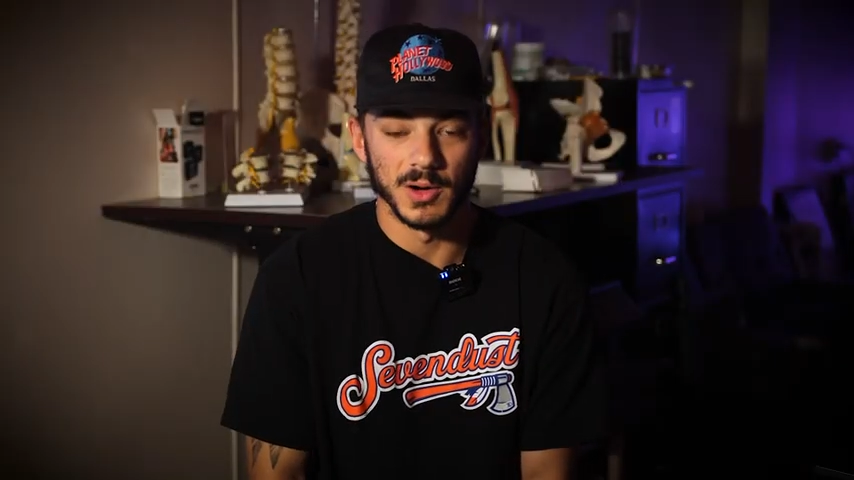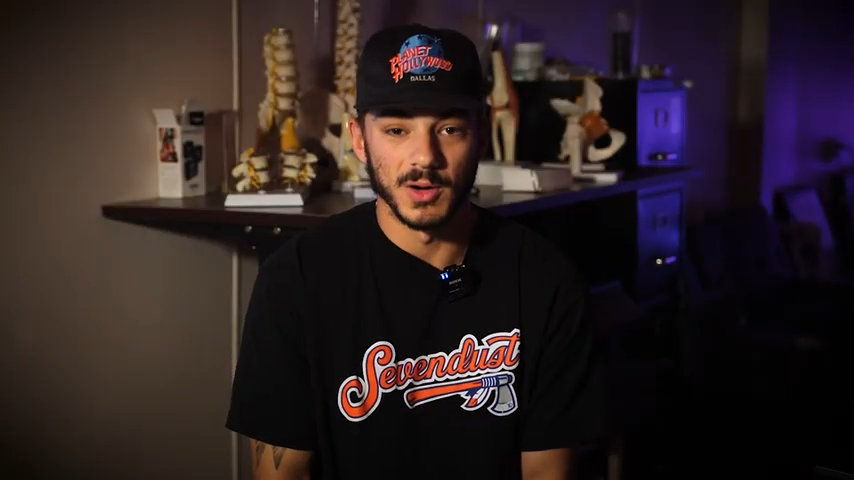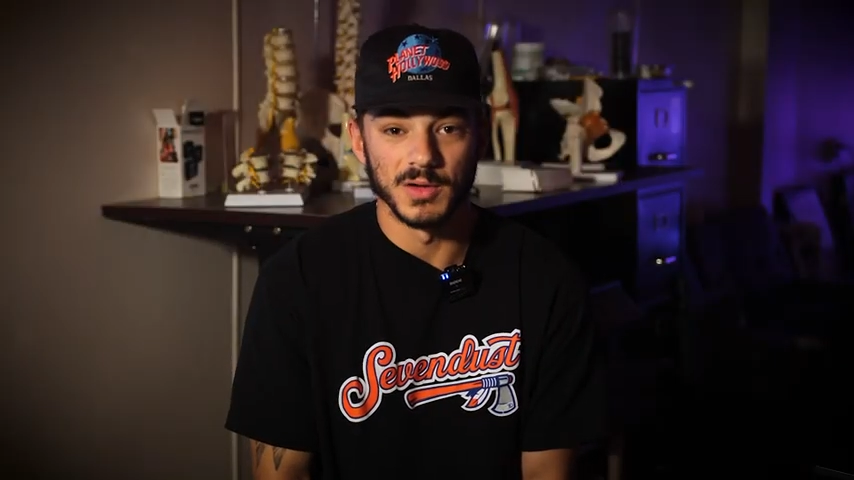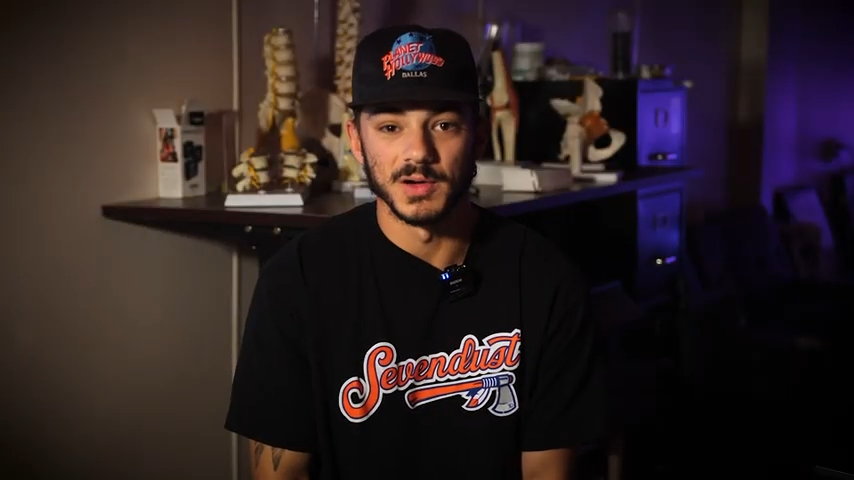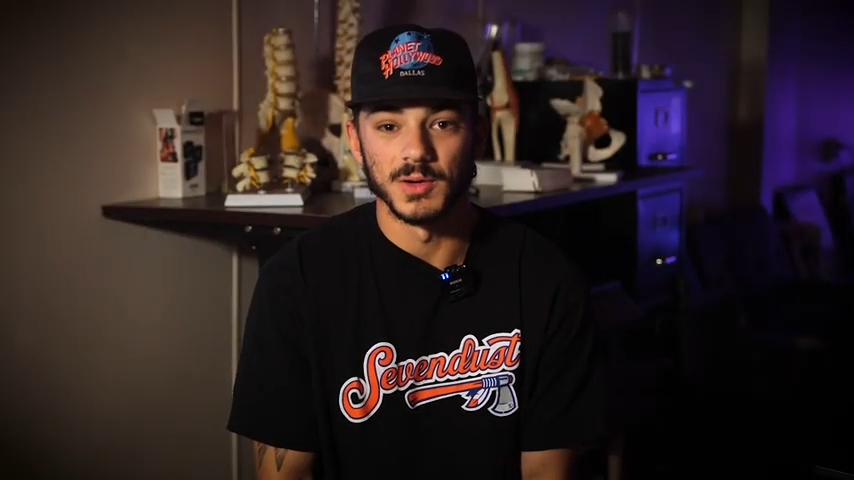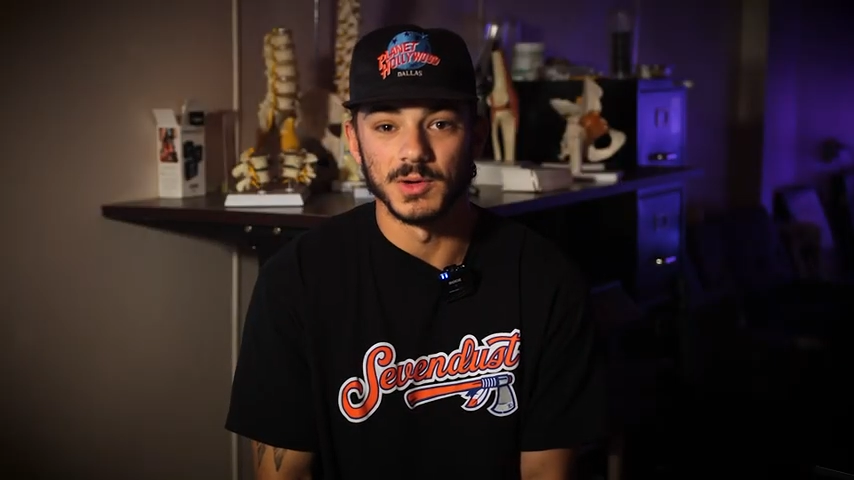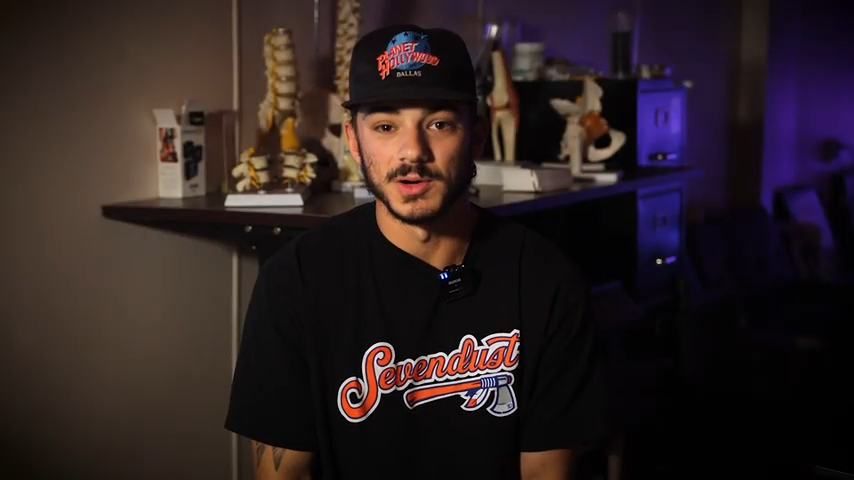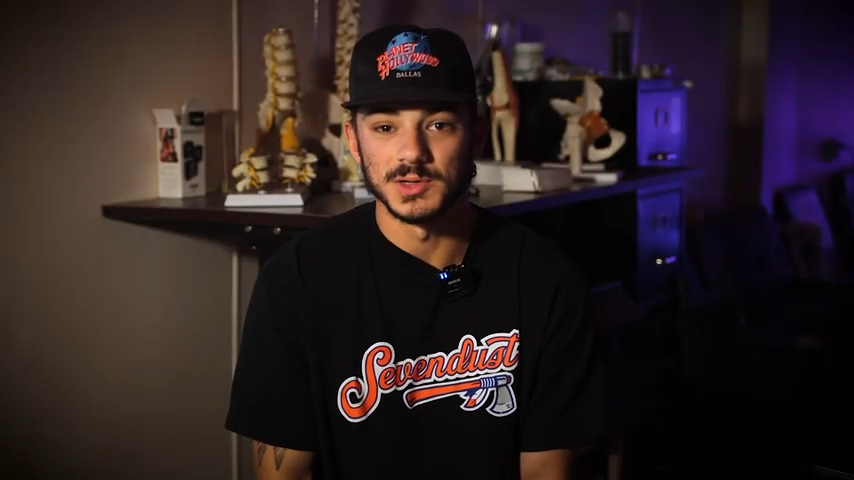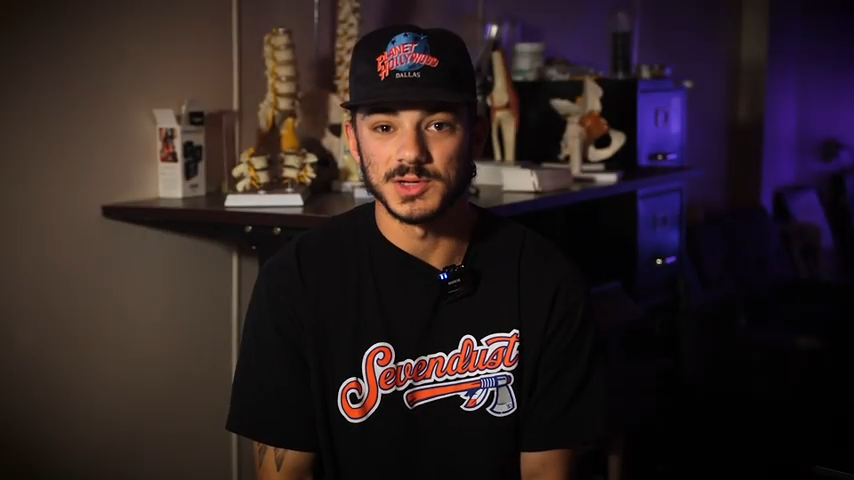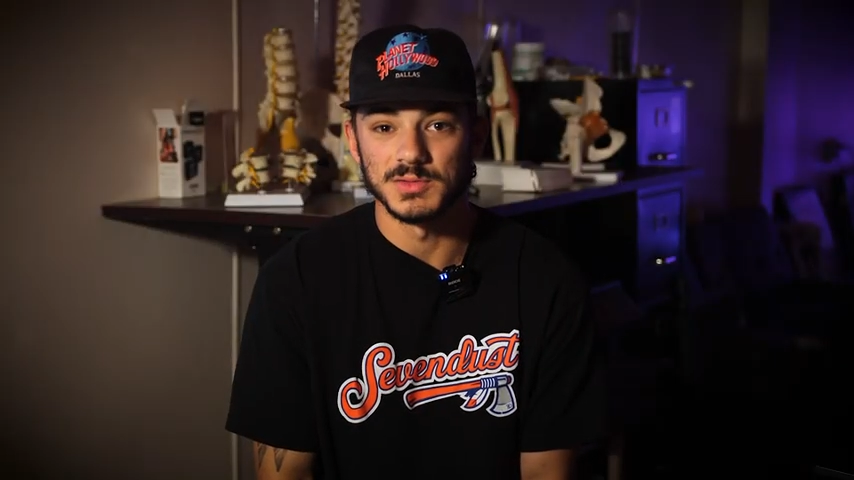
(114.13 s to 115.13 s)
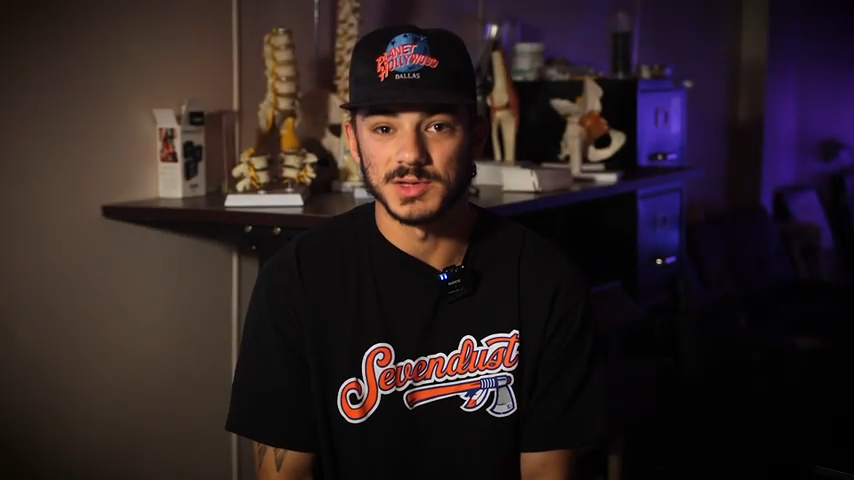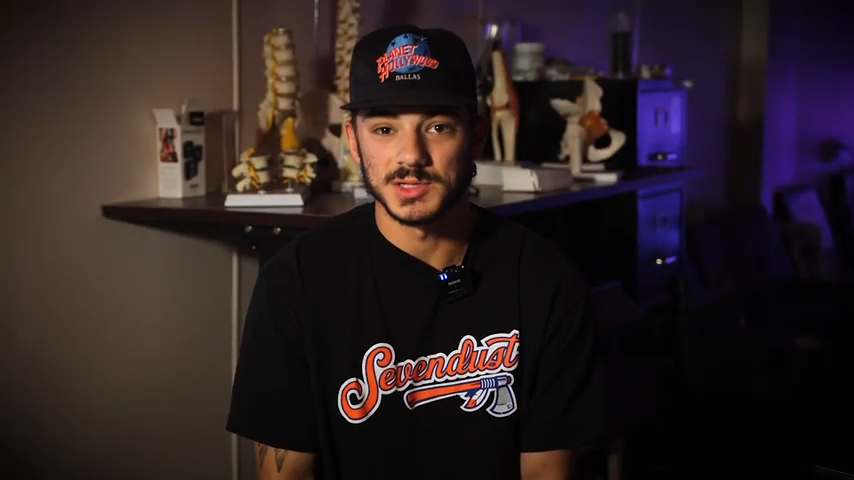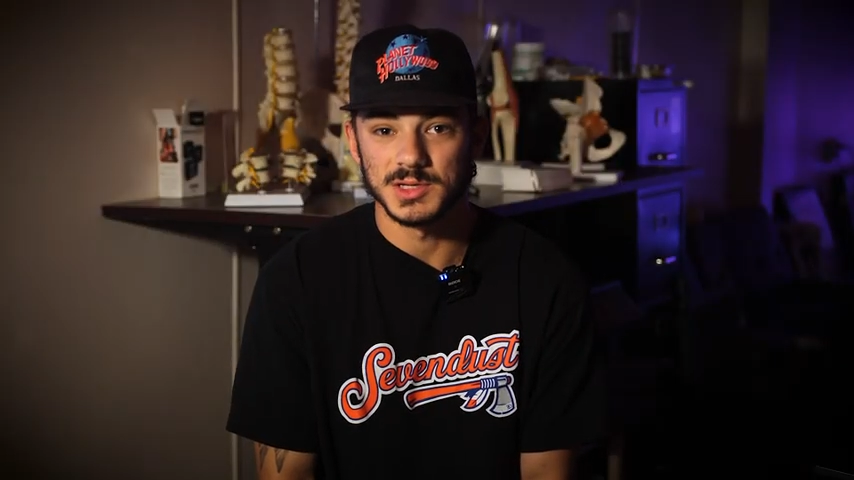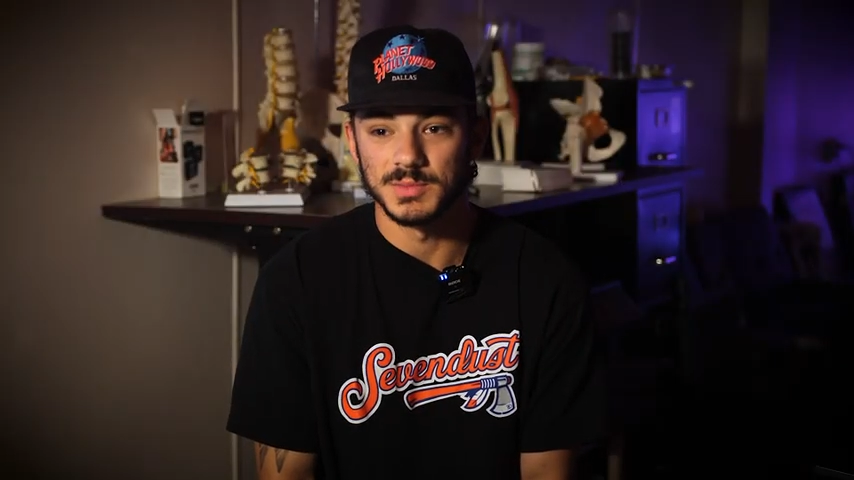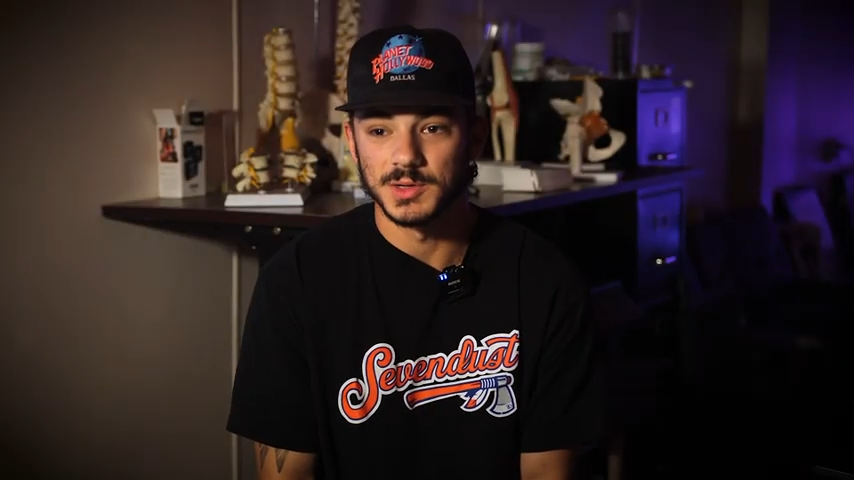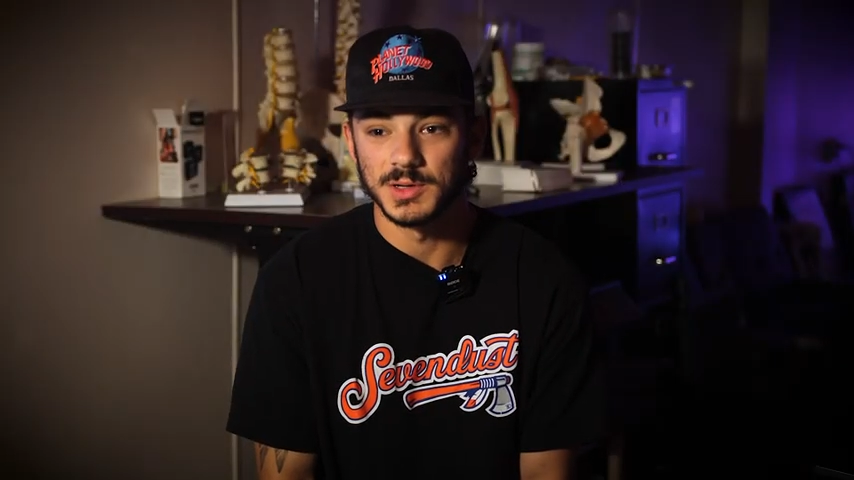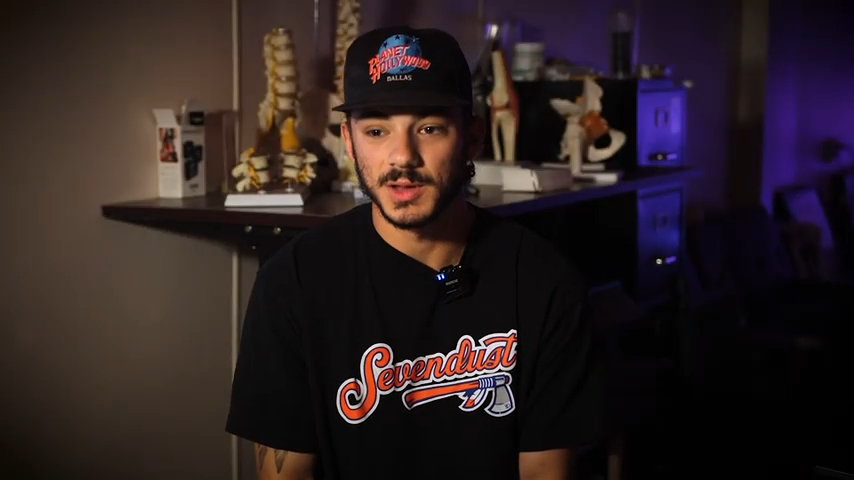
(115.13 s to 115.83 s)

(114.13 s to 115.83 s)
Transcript: off I was over the summer.